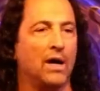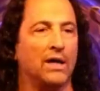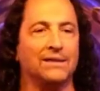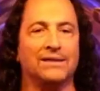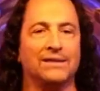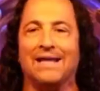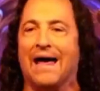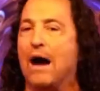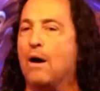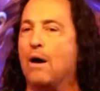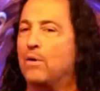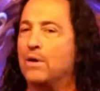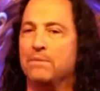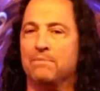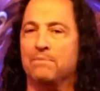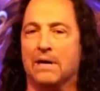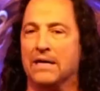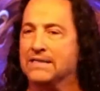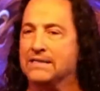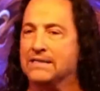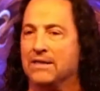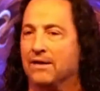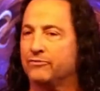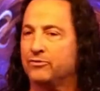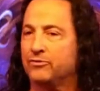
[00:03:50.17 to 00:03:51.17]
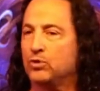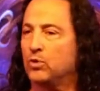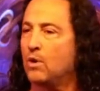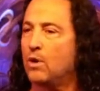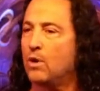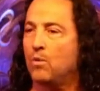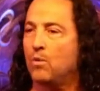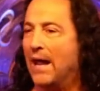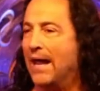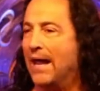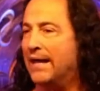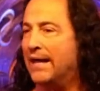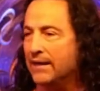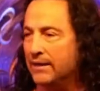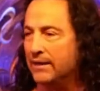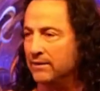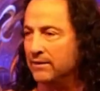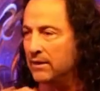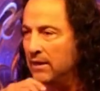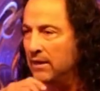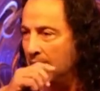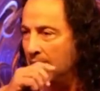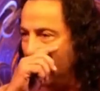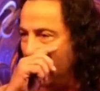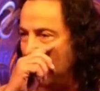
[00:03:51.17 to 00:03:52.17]
allowing myself to awaken.
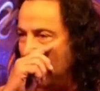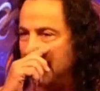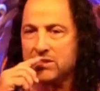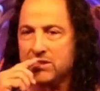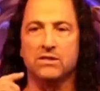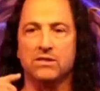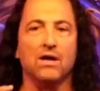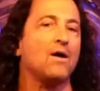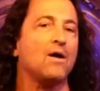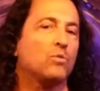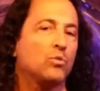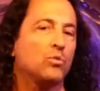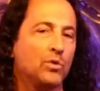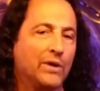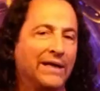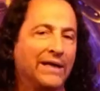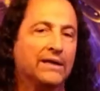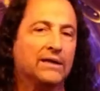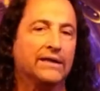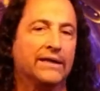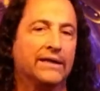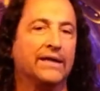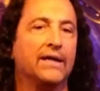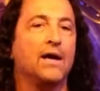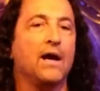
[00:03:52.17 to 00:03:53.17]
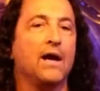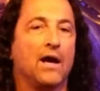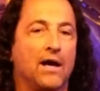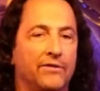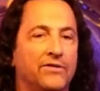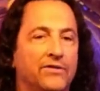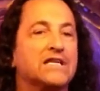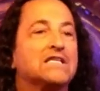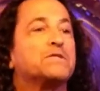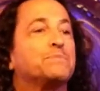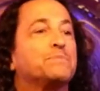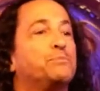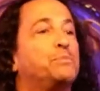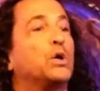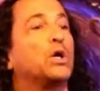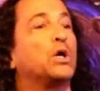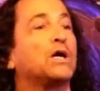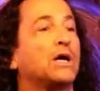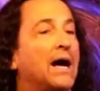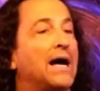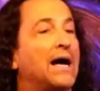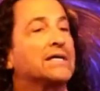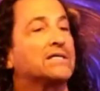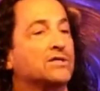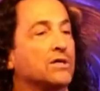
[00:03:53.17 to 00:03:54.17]
It's not really this book
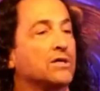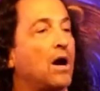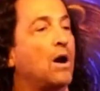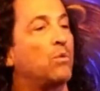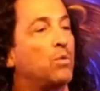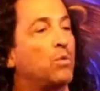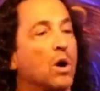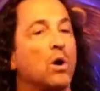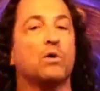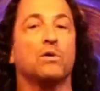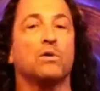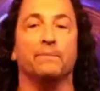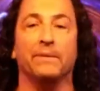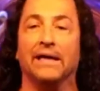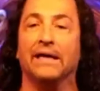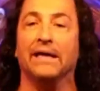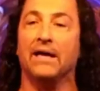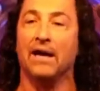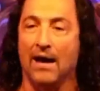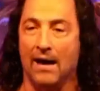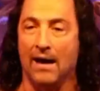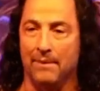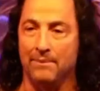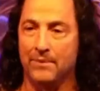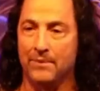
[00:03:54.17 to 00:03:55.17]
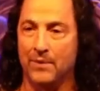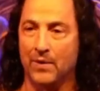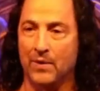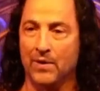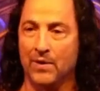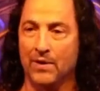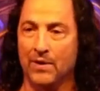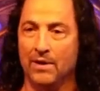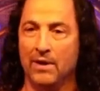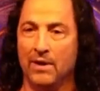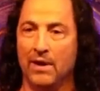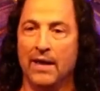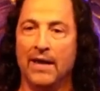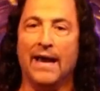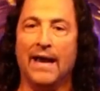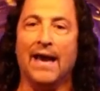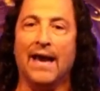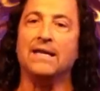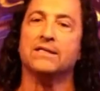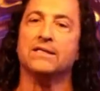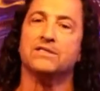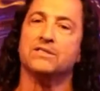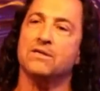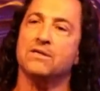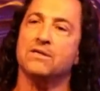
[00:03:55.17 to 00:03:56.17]
I saw woke me up. And it's